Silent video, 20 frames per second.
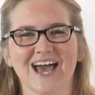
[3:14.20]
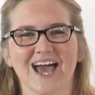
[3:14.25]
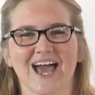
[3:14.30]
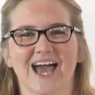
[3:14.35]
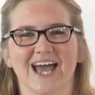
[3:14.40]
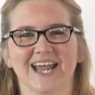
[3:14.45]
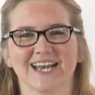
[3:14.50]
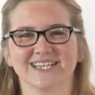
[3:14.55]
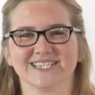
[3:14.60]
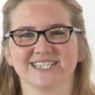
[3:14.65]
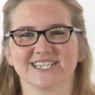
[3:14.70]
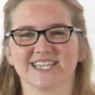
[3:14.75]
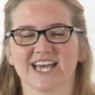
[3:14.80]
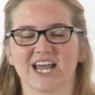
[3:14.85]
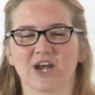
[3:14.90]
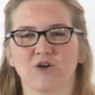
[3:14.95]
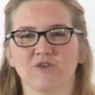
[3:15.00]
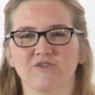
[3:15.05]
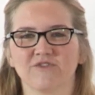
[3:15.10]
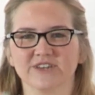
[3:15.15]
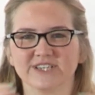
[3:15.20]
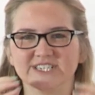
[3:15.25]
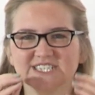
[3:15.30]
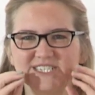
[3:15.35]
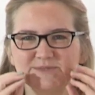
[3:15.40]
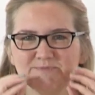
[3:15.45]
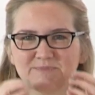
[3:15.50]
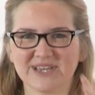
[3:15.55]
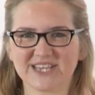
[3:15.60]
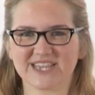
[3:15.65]
And they'll often
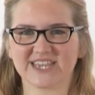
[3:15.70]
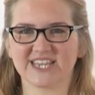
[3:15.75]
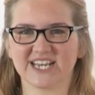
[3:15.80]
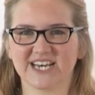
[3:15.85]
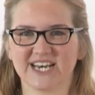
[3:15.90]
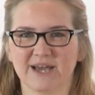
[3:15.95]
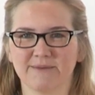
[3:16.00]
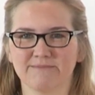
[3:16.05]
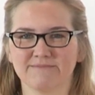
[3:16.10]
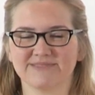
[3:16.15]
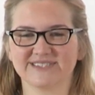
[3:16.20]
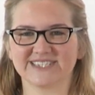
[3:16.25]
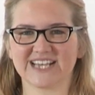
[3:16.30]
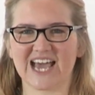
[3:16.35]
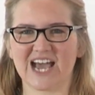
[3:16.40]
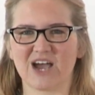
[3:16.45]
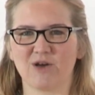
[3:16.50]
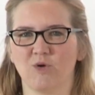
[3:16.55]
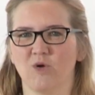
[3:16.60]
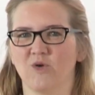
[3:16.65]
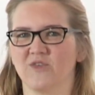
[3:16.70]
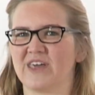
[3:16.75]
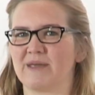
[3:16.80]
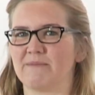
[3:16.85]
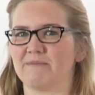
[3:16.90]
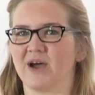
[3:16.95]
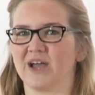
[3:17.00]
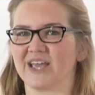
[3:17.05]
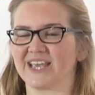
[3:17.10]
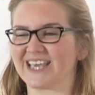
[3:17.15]
spit the lumps out, or they
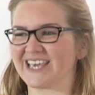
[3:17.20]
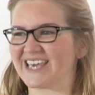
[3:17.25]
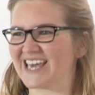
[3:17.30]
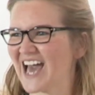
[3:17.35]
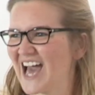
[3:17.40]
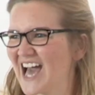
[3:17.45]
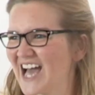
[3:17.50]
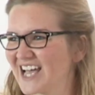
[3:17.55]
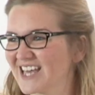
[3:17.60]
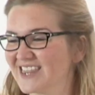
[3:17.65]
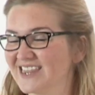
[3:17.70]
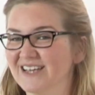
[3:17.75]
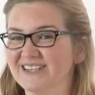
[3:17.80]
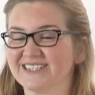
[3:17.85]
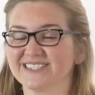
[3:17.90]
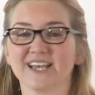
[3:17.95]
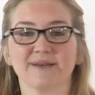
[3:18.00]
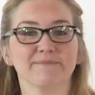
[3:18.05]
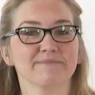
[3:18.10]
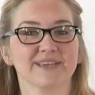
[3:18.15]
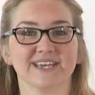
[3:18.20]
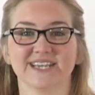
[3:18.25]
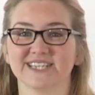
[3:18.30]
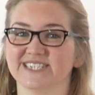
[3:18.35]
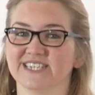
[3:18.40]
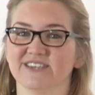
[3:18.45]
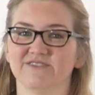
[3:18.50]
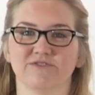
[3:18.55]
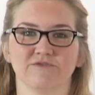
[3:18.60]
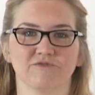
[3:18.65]
might gag. Some
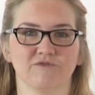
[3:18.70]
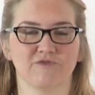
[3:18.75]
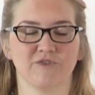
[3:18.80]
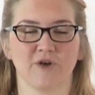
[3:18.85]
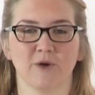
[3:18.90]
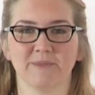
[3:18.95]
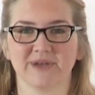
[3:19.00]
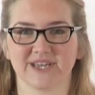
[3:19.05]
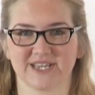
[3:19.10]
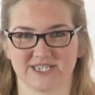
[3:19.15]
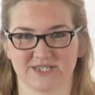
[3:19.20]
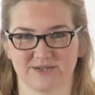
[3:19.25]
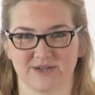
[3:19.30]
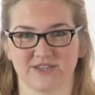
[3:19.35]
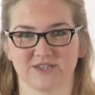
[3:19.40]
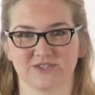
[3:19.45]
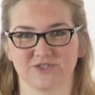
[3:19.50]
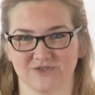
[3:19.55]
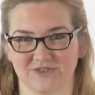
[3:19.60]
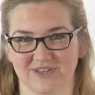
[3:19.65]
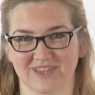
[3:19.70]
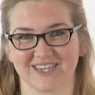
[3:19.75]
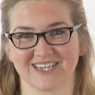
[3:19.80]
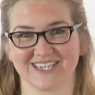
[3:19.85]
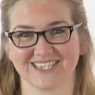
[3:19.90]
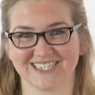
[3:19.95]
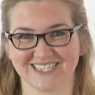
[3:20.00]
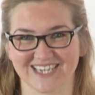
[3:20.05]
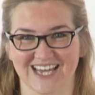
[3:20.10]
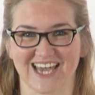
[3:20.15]
kids even vomit during this
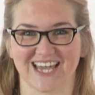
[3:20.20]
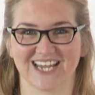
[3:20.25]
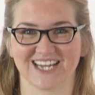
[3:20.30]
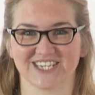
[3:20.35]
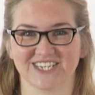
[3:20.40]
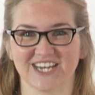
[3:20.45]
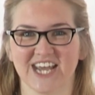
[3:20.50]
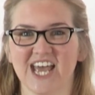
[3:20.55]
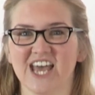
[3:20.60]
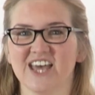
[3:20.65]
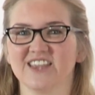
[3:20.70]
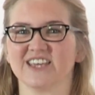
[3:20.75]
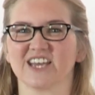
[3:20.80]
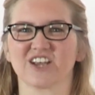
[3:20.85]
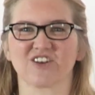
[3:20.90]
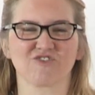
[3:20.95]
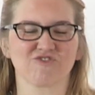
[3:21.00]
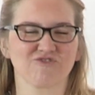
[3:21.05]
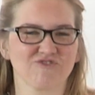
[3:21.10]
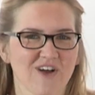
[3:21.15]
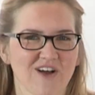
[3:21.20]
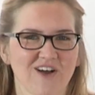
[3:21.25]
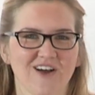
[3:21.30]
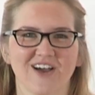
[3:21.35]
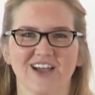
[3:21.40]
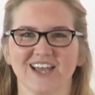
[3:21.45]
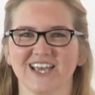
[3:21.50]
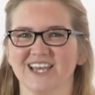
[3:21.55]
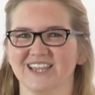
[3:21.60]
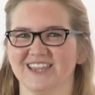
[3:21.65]
stage. They
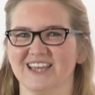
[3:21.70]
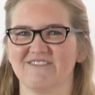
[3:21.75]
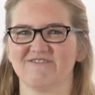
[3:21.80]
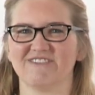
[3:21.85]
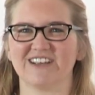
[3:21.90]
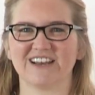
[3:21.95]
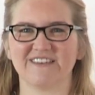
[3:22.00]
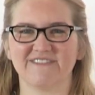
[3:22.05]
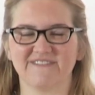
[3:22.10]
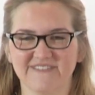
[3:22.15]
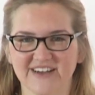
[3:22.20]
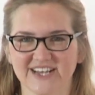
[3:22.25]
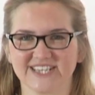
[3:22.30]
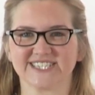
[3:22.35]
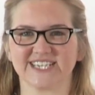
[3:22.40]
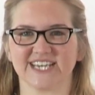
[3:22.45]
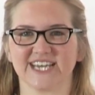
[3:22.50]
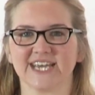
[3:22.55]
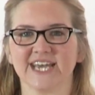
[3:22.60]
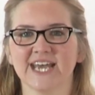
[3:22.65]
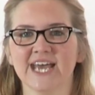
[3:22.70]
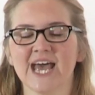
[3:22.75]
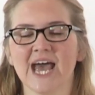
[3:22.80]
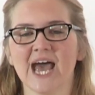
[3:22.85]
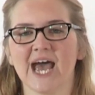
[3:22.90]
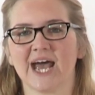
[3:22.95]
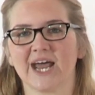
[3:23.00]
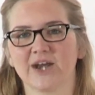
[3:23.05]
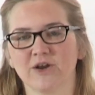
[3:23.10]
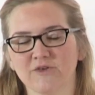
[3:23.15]
cry and they're really fussy.
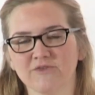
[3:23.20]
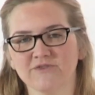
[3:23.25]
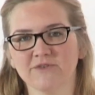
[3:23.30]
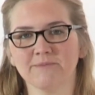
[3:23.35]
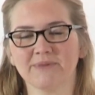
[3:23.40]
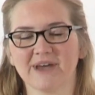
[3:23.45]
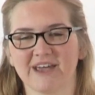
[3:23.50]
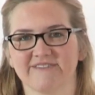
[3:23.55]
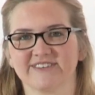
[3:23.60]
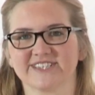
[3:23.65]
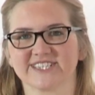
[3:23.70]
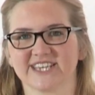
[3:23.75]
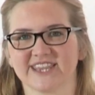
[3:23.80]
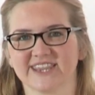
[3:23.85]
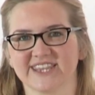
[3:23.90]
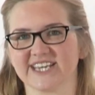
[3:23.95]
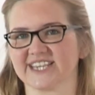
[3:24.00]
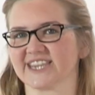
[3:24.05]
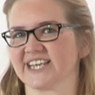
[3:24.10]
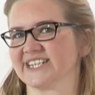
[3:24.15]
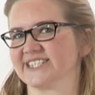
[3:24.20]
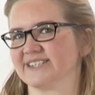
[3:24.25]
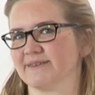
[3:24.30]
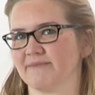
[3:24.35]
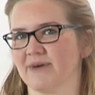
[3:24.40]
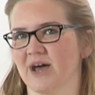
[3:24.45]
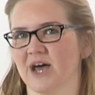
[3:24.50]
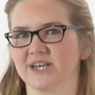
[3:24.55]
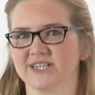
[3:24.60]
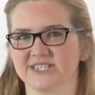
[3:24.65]
And often parents can think there's
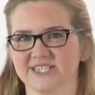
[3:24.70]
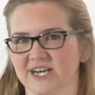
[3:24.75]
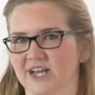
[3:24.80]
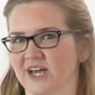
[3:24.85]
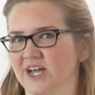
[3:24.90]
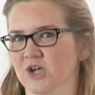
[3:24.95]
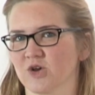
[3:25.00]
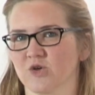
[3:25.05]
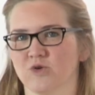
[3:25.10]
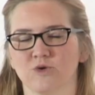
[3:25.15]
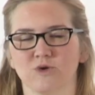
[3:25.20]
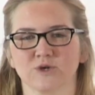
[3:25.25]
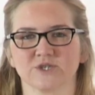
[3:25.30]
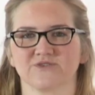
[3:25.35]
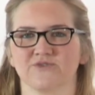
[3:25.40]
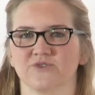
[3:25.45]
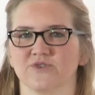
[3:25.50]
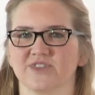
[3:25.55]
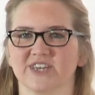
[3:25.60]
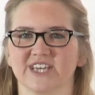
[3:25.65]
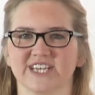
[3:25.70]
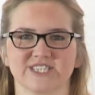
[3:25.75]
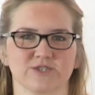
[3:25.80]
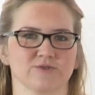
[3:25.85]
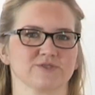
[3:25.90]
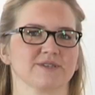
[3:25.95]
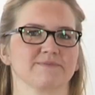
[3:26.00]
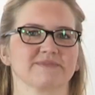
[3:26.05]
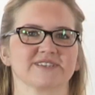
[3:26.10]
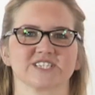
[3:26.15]
some underlying cause for this,
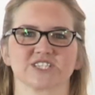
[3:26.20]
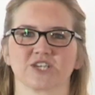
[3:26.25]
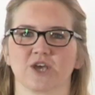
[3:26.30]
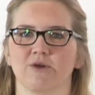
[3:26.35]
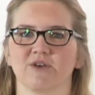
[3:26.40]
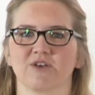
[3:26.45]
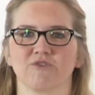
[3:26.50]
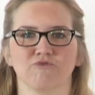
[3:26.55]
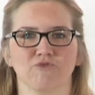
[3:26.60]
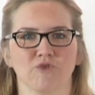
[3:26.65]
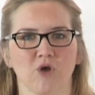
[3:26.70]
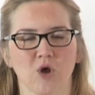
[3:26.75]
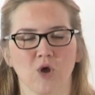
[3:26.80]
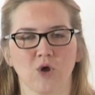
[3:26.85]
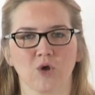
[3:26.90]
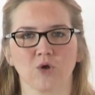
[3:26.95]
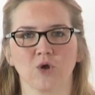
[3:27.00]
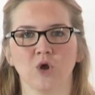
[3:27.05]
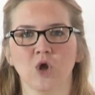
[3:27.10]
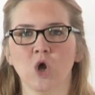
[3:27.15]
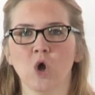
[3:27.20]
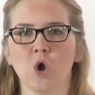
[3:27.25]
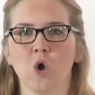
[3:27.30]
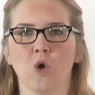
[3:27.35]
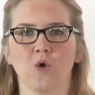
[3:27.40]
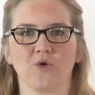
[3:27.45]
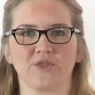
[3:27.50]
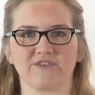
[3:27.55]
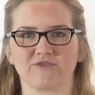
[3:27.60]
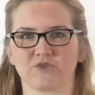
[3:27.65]
or something's going wrong,
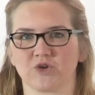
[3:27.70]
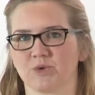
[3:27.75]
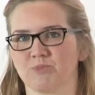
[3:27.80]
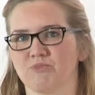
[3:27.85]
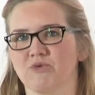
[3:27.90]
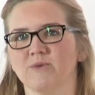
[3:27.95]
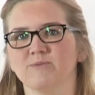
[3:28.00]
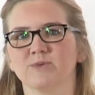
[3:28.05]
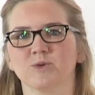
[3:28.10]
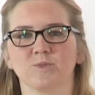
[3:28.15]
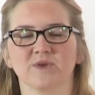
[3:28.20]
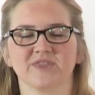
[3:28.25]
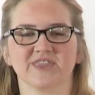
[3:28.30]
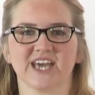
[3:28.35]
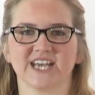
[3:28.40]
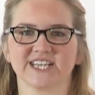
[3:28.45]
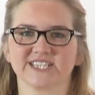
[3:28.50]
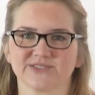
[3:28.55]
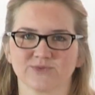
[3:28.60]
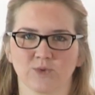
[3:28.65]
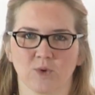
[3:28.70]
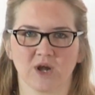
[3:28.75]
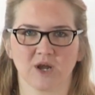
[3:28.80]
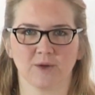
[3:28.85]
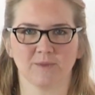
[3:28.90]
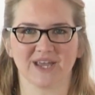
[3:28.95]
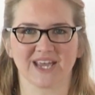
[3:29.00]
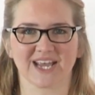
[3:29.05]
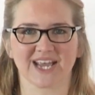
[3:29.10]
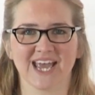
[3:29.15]
or they've got a problem with their
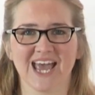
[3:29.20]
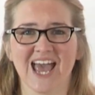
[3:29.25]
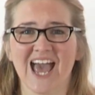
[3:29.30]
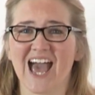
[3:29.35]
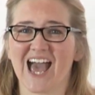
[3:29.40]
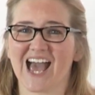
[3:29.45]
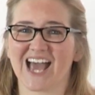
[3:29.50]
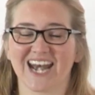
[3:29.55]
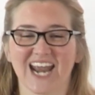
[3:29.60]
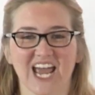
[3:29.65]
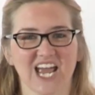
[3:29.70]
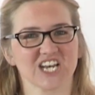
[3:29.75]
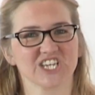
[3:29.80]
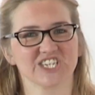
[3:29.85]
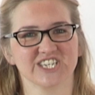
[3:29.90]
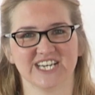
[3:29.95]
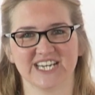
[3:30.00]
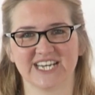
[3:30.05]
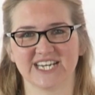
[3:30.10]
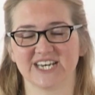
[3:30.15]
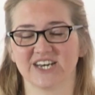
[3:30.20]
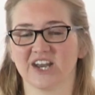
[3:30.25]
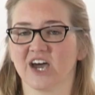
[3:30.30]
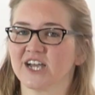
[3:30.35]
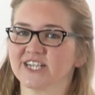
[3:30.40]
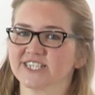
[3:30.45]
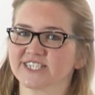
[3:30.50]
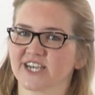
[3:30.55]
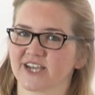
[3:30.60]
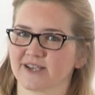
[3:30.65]
swallowing. And actually,
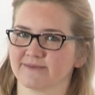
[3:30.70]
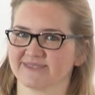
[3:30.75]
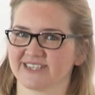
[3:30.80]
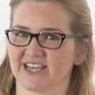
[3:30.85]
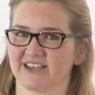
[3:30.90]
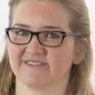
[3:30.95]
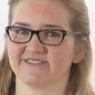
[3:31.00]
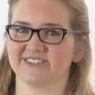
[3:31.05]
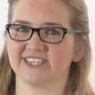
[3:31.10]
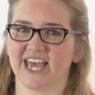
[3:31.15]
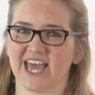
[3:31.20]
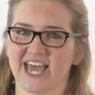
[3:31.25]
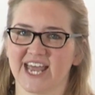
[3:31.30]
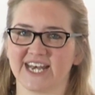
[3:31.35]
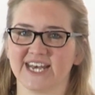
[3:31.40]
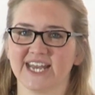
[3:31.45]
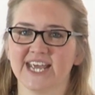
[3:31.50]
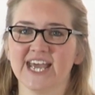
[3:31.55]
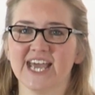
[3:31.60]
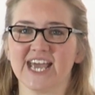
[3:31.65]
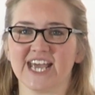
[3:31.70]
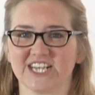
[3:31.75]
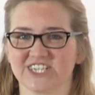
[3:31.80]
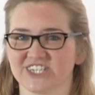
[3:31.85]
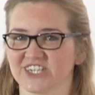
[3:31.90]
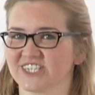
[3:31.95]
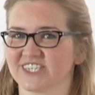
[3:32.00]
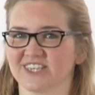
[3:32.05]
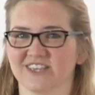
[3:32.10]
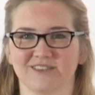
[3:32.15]
9 times out of 10, it's
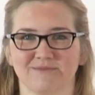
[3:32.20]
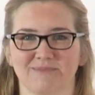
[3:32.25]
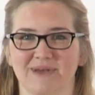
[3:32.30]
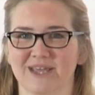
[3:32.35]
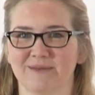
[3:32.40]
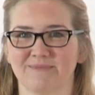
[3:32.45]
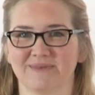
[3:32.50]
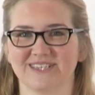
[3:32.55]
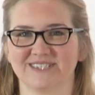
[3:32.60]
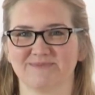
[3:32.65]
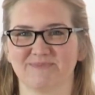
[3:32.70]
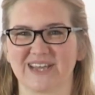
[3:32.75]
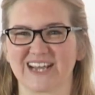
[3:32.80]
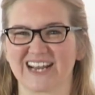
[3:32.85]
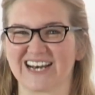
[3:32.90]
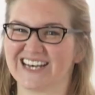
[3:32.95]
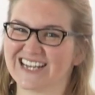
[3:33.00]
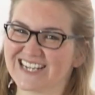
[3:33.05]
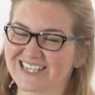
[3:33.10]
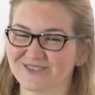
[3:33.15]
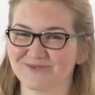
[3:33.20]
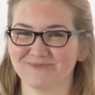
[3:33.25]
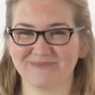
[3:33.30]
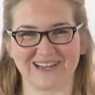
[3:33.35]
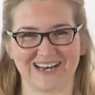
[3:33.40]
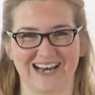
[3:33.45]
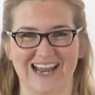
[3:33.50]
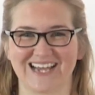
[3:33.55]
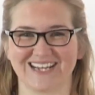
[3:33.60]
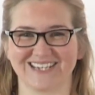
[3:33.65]
just that the baby's being a little
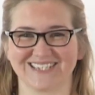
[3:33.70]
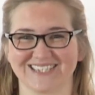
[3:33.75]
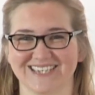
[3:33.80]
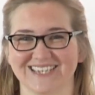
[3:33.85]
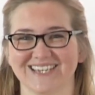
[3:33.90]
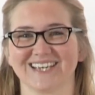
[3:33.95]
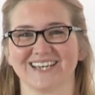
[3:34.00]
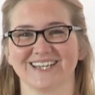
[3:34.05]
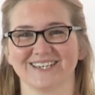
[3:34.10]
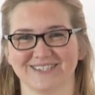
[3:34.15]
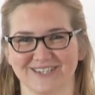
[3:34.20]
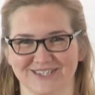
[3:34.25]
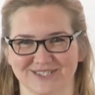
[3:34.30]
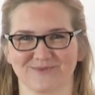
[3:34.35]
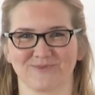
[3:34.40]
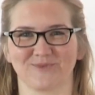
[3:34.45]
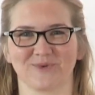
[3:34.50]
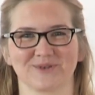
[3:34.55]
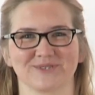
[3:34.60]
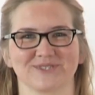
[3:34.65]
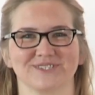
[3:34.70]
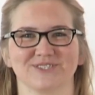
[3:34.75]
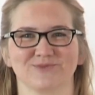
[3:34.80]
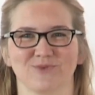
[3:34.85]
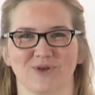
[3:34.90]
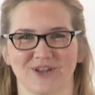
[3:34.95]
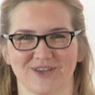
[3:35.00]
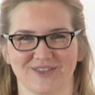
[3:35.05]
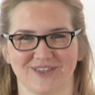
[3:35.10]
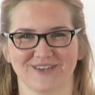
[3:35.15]
bit lazy and doesn't want to
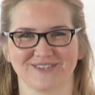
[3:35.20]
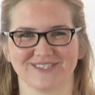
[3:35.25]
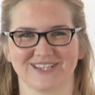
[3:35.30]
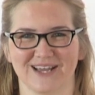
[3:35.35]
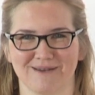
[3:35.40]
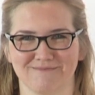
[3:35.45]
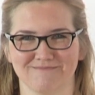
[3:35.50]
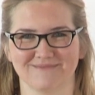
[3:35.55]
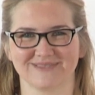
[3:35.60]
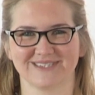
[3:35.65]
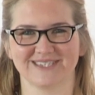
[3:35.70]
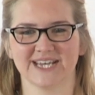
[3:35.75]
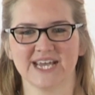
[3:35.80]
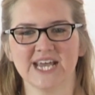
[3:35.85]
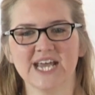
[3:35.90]
swallow those lumps.